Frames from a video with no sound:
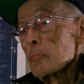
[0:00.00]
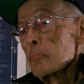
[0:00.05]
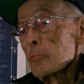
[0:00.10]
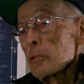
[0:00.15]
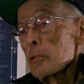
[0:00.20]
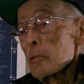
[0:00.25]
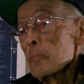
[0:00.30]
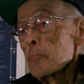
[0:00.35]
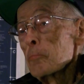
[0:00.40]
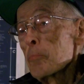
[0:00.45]

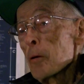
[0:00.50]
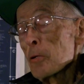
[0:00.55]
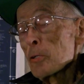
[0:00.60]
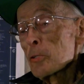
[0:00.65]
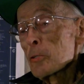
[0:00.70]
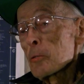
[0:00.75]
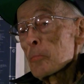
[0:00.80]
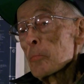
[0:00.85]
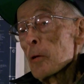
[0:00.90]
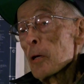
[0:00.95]
we didn't punch
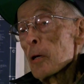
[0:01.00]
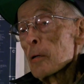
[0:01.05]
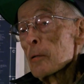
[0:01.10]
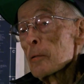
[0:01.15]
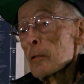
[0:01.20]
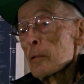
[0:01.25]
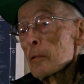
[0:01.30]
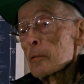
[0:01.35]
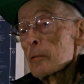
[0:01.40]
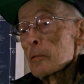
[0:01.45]

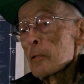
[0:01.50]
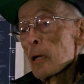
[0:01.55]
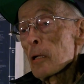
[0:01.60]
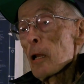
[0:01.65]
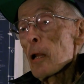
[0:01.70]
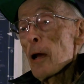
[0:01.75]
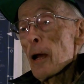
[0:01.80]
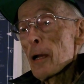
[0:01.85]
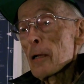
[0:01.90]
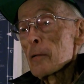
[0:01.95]
the
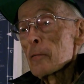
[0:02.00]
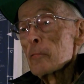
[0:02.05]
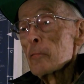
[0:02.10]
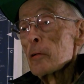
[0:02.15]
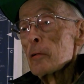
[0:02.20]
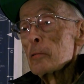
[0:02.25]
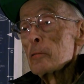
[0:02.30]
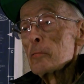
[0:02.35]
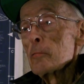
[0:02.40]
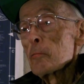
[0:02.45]
clock
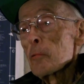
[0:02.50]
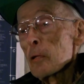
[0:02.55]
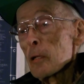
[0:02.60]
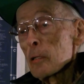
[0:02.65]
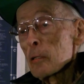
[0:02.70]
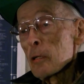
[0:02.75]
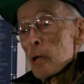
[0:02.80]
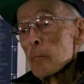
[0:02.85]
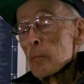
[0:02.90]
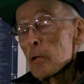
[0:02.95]
when
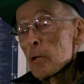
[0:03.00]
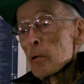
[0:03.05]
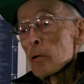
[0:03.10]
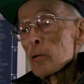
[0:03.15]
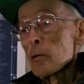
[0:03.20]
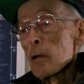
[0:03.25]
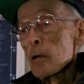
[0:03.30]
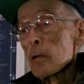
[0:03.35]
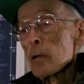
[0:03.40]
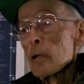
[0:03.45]
we come in
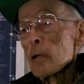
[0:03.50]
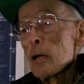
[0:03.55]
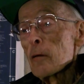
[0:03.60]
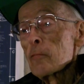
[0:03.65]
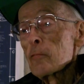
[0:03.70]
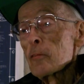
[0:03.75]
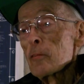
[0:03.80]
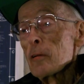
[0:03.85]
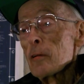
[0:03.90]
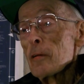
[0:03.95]
or
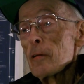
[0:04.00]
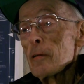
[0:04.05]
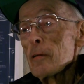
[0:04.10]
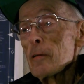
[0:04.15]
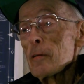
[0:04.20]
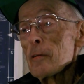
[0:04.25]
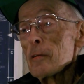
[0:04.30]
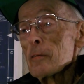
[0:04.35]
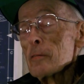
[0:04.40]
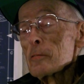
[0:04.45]
left.
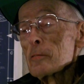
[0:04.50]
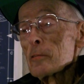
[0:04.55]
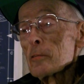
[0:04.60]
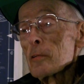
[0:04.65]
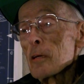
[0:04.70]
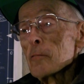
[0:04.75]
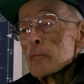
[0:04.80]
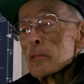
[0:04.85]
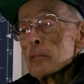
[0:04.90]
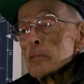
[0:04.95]

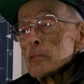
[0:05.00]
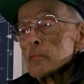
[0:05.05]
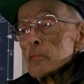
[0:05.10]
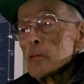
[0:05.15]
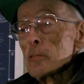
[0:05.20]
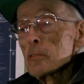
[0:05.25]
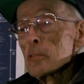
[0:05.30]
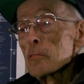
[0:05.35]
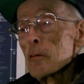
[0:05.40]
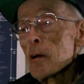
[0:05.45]
So every
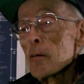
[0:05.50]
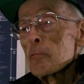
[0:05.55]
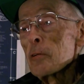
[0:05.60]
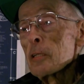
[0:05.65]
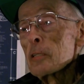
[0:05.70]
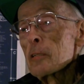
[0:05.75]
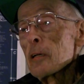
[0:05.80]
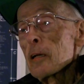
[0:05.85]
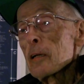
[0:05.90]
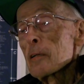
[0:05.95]
once in a while
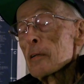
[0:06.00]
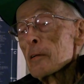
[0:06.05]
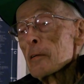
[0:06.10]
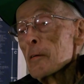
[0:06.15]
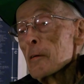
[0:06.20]
we'd take